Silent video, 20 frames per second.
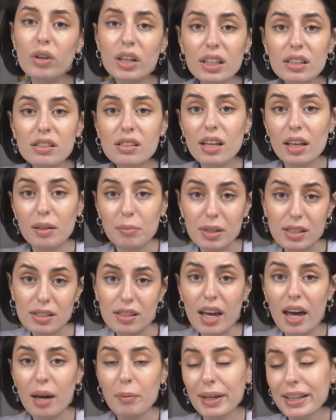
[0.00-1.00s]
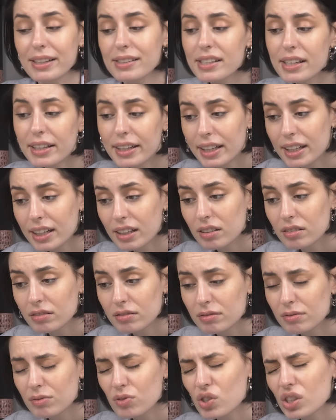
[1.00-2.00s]
words I miss MACD,
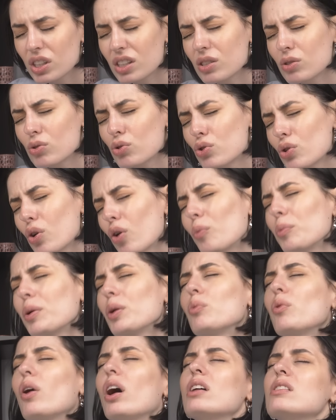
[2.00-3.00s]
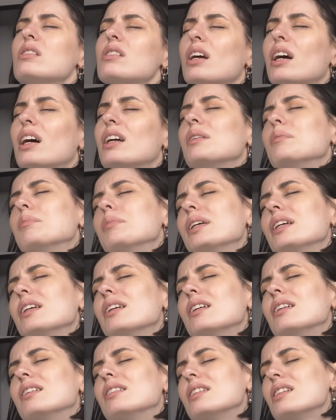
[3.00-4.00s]
just to show me what's gonna be
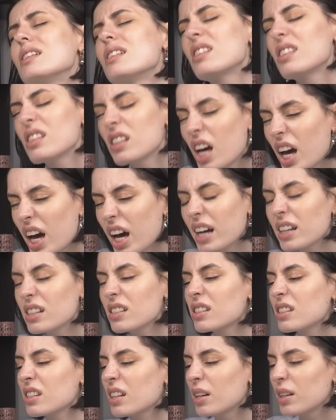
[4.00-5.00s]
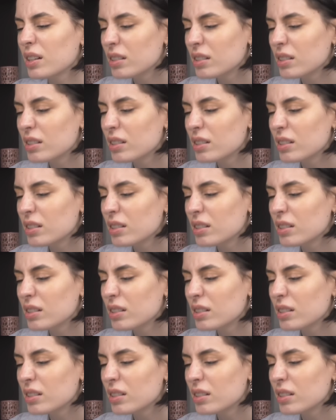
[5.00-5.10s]
in this next